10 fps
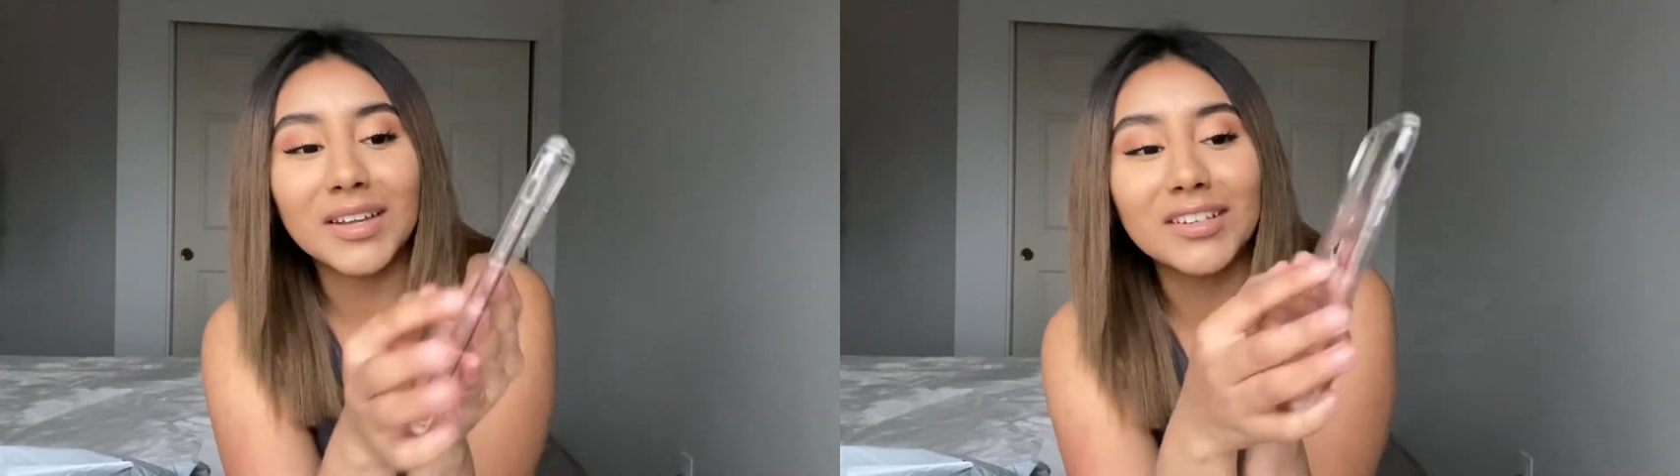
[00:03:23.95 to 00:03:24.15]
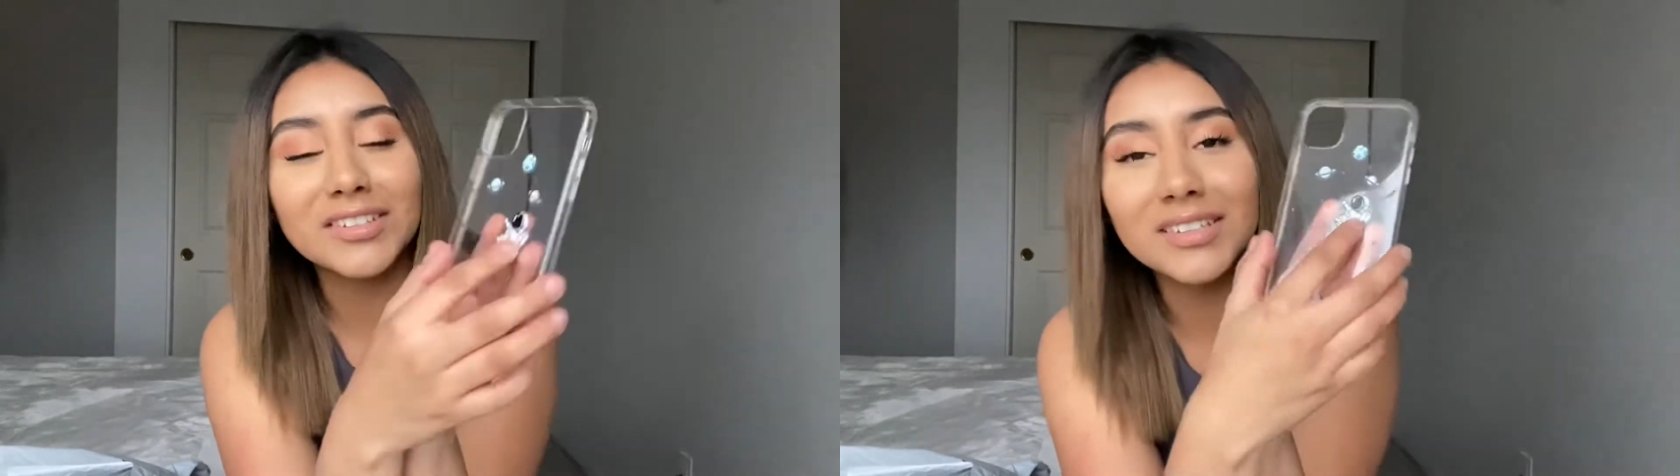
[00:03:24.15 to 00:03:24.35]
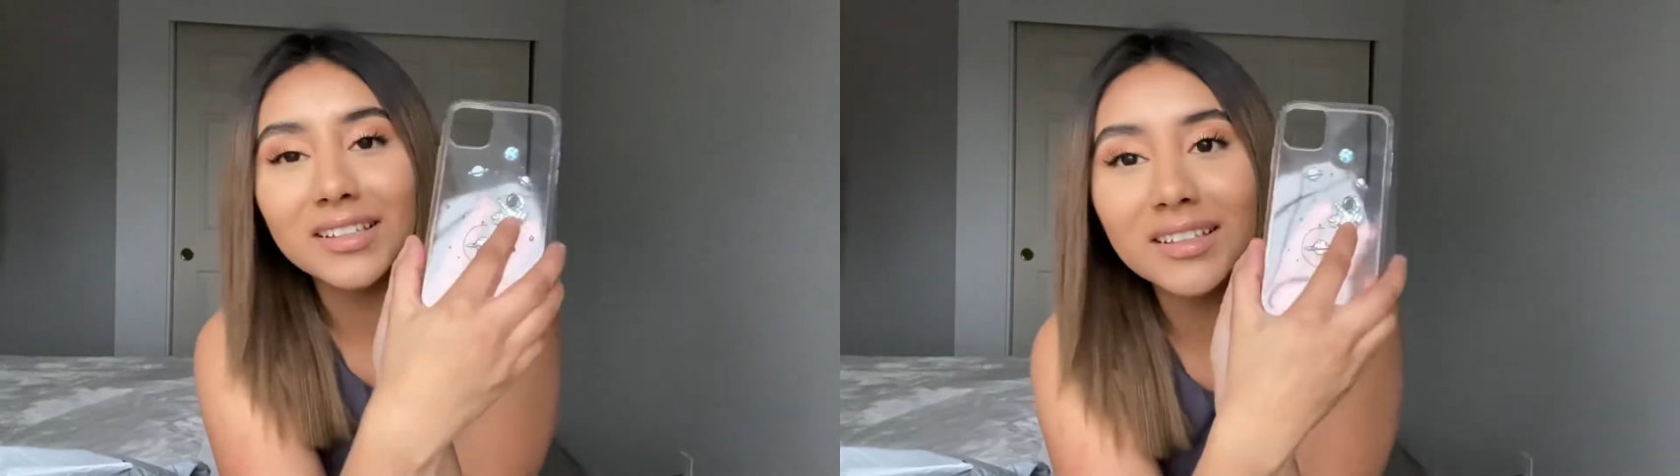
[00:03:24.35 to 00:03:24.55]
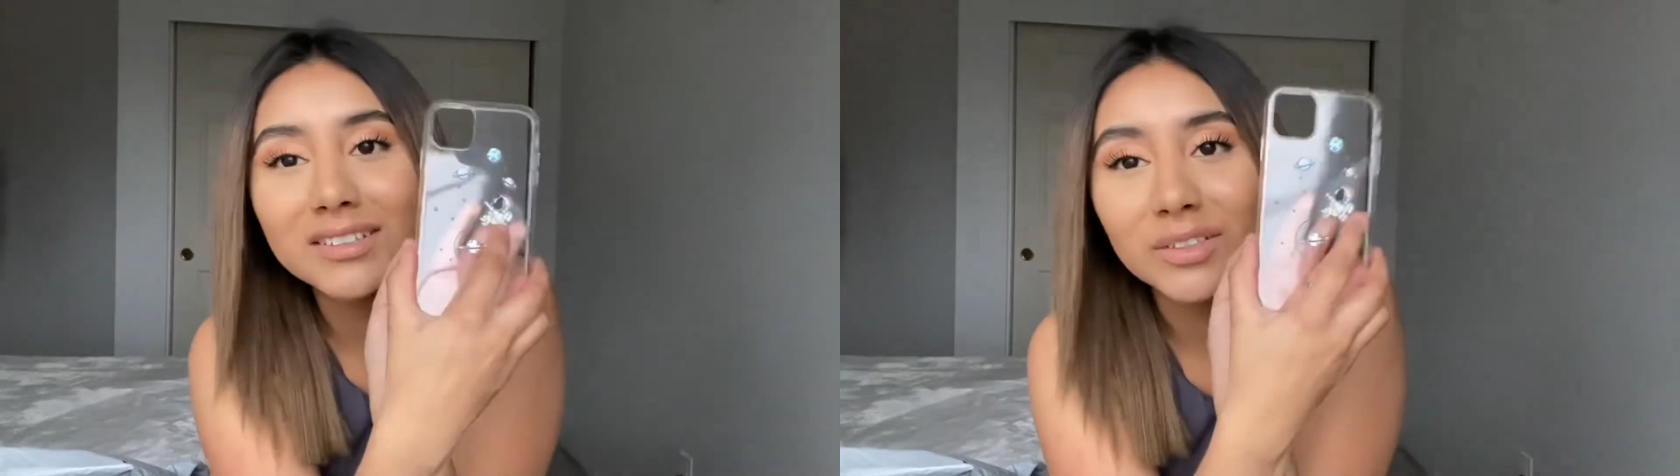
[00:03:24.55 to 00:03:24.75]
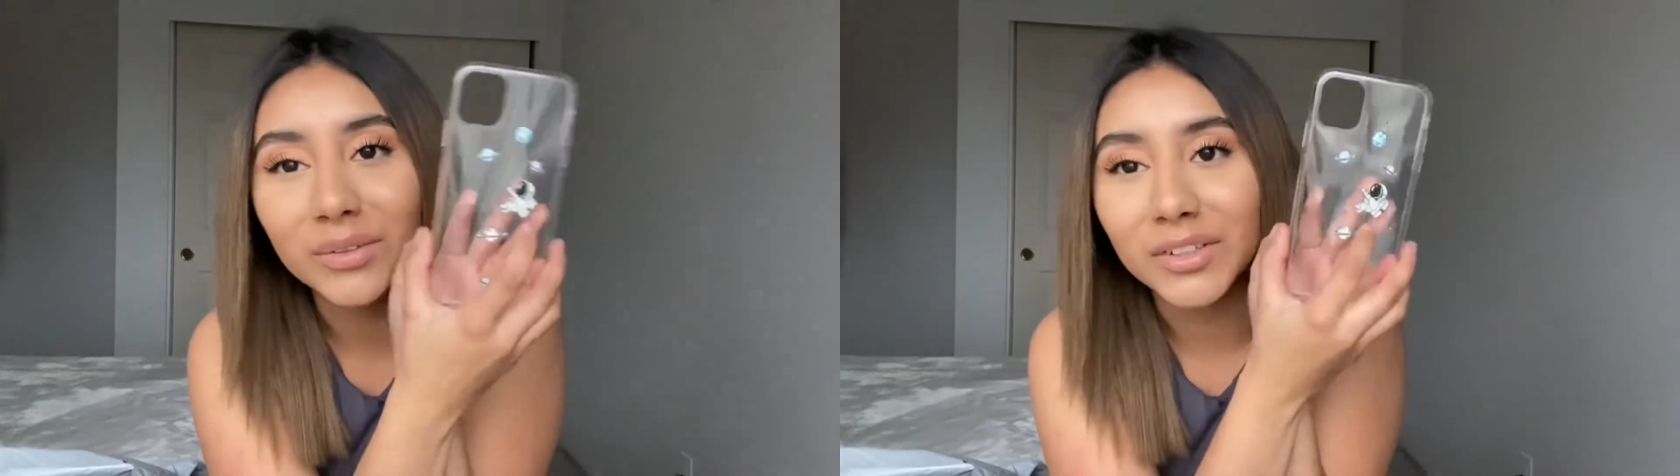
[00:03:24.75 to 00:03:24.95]
I just think
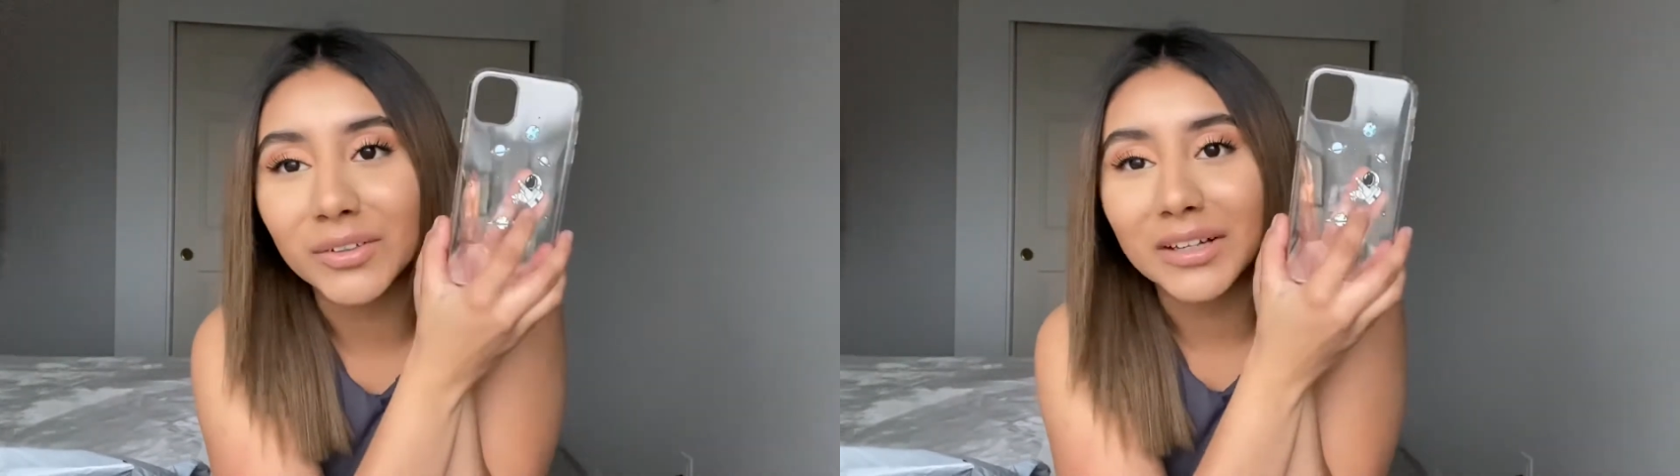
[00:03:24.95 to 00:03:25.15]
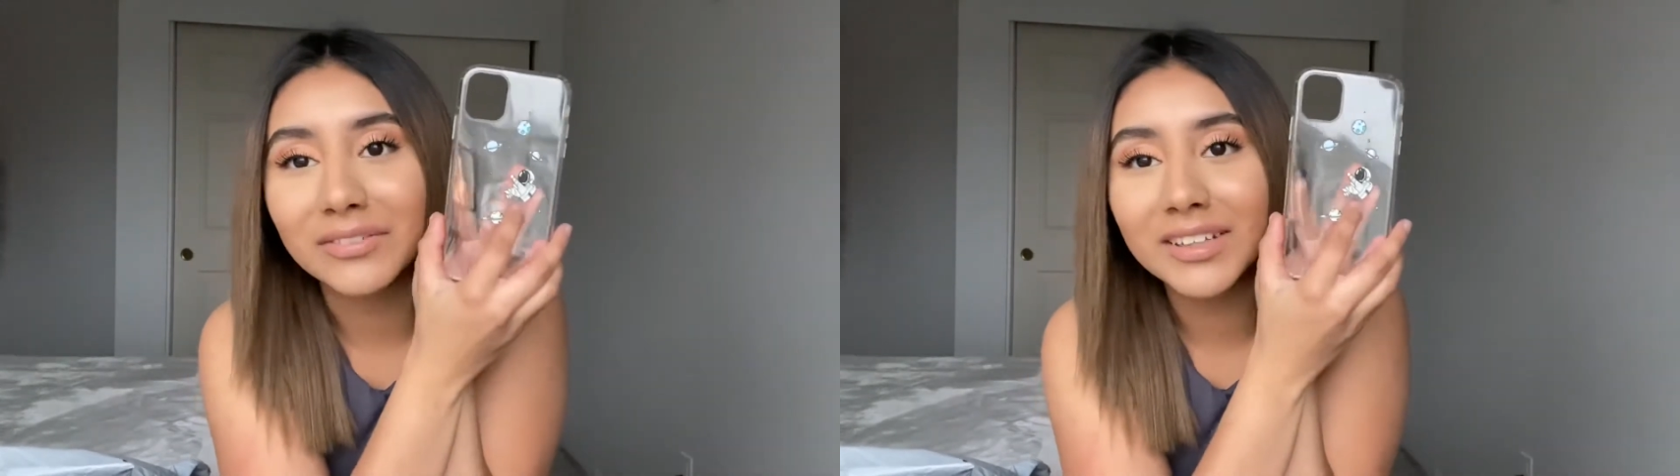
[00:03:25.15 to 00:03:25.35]
that's so cute. I feel